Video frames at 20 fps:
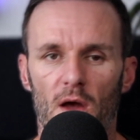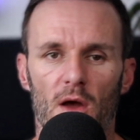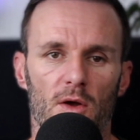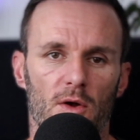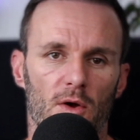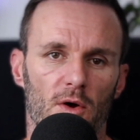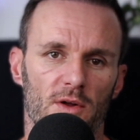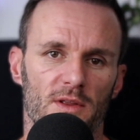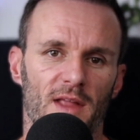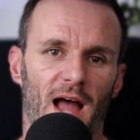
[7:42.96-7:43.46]

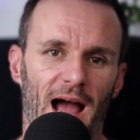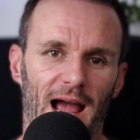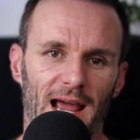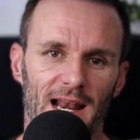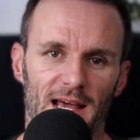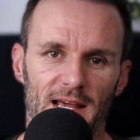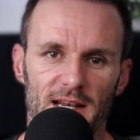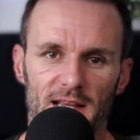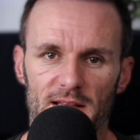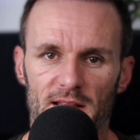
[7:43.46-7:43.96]
Kurt
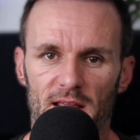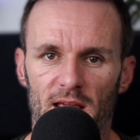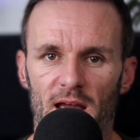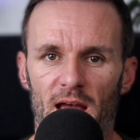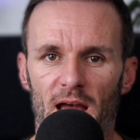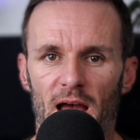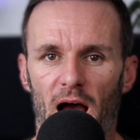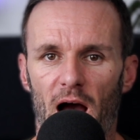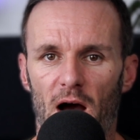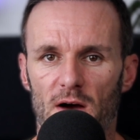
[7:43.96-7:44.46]
highlighted
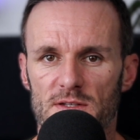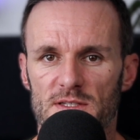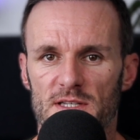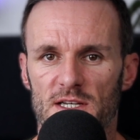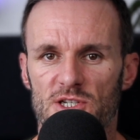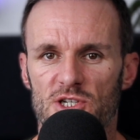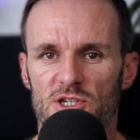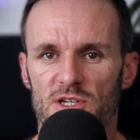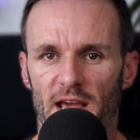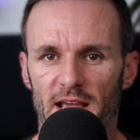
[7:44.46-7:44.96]
how
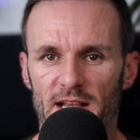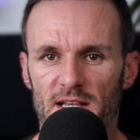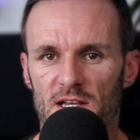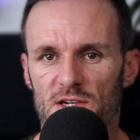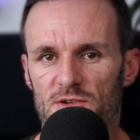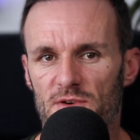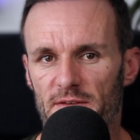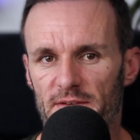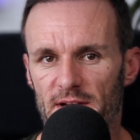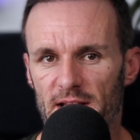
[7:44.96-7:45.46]
such data
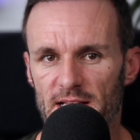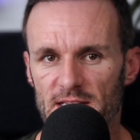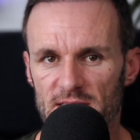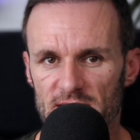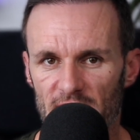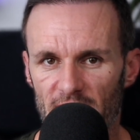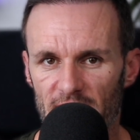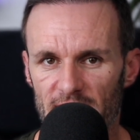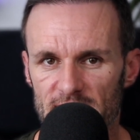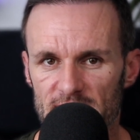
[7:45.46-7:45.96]
driven
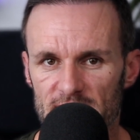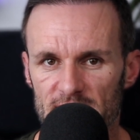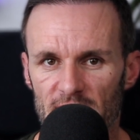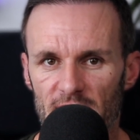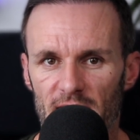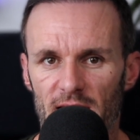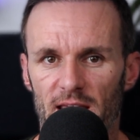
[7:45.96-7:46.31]
insights,